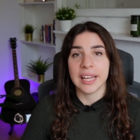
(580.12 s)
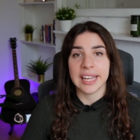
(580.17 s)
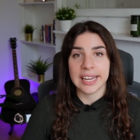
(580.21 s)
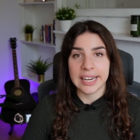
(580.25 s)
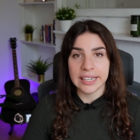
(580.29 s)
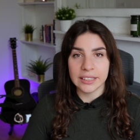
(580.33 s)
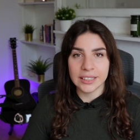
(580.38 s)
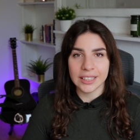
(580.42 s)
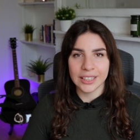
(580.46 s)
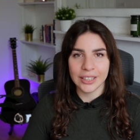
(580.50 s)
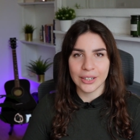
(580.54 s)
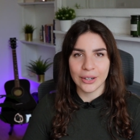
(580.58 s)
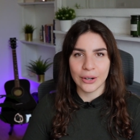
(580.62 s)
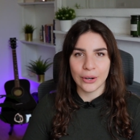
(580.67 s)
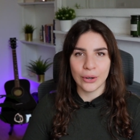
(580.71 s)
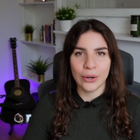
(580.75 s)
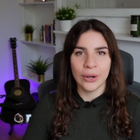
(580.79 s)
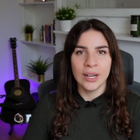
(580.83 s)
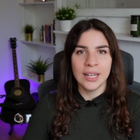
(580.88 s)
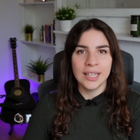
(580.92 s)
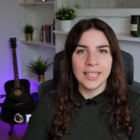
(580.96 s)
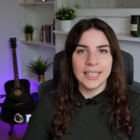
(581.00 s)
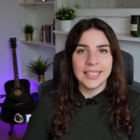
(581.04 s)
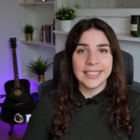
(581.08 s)
a year ago,
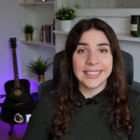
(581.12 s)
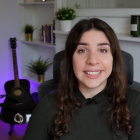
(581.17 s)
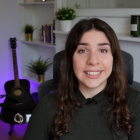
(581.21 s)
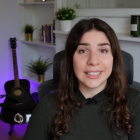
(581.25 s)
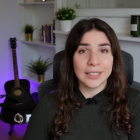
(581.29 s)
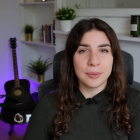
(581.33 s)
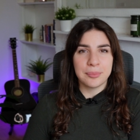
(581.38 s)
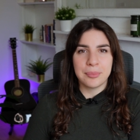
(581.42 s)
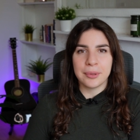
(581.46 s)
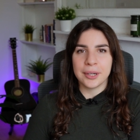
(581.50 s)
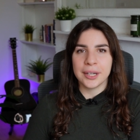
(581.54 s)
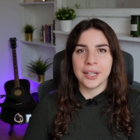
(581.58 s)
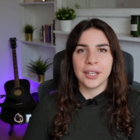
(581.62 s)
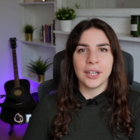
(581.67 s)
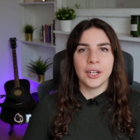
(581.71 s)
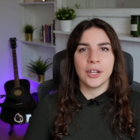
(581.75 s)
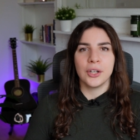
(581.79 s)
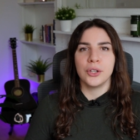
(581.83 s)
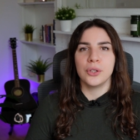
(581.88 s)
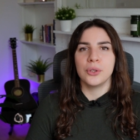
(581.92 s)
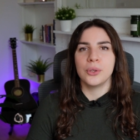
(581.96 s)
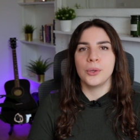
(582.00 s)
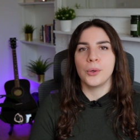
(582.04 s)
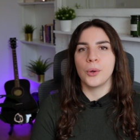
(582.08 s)
still
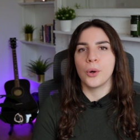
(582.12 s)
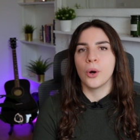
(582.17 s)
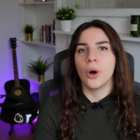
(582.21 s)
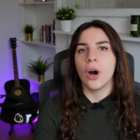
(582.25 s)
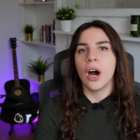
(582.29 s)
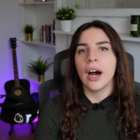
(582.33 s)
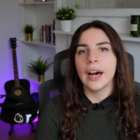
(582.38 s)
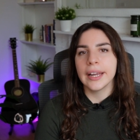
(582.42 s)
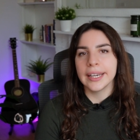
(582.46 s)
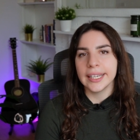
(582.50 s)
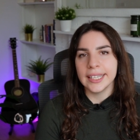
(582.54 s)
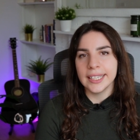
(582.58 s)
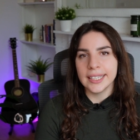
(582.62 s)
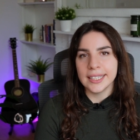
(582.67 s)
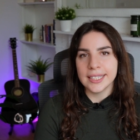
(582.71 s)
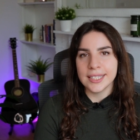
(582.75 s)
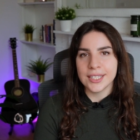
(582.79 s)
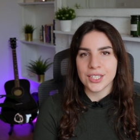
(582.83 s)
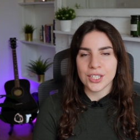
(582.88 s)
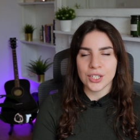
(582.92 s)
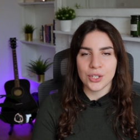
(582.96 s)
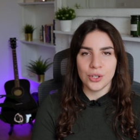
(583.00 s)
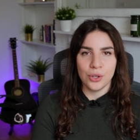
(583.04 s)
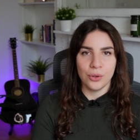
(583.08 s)
bringing you new
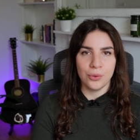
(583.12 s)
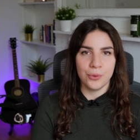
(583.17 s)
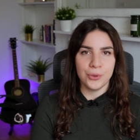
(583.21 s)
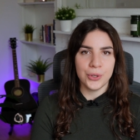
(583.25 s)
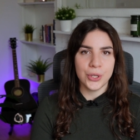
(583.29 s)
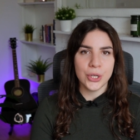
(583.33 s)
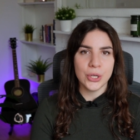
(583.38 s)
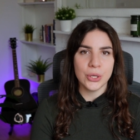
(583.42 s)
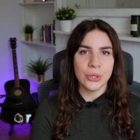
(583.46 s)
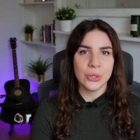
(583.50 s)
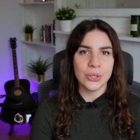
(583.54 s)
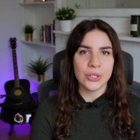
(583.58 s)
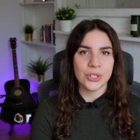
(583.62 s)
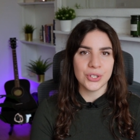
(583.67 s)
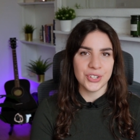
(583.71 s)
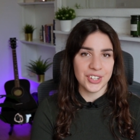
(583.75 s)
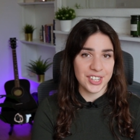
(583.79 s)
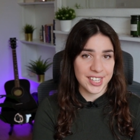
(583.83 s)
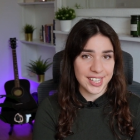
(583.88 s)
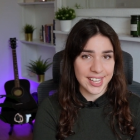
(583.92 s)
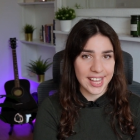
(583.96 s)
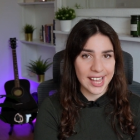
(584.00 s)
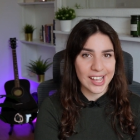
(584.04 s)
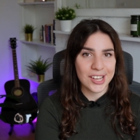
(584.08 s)
audience, new views, new
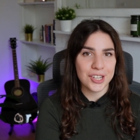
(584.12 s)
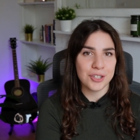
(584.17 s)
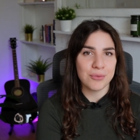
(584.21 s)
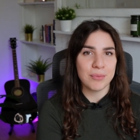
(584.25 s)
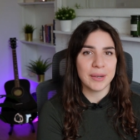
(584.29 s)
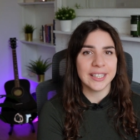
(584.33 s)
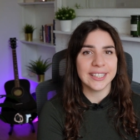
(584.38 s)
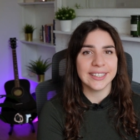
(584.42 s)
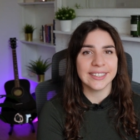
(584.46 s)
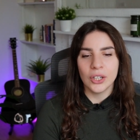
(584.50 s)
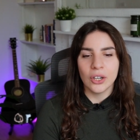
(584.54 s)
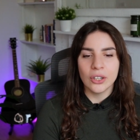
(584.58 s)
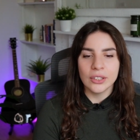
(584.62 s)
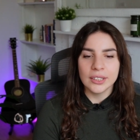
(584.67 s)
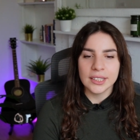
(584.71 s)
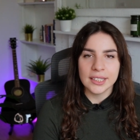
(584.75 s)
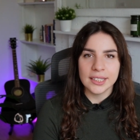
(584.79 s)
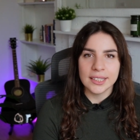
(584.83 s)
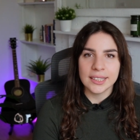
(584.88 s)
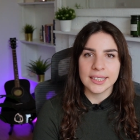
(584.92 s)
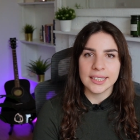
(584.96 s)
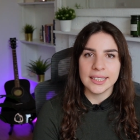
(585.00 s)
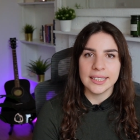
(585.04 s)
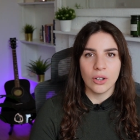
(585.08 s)
engagement, you
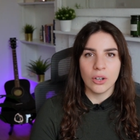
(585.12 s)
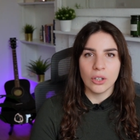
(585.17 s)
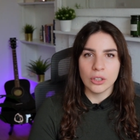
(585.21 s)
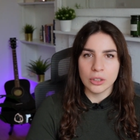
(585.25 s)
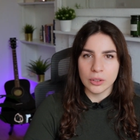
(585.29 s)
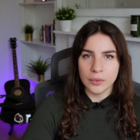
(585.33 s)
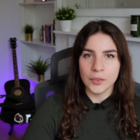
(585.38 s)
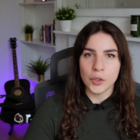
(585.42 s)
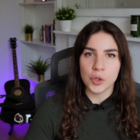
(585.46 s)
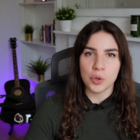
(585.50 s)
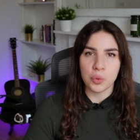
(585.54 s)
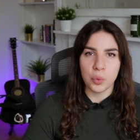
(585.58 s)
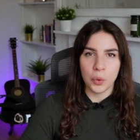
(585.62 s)
also see all of this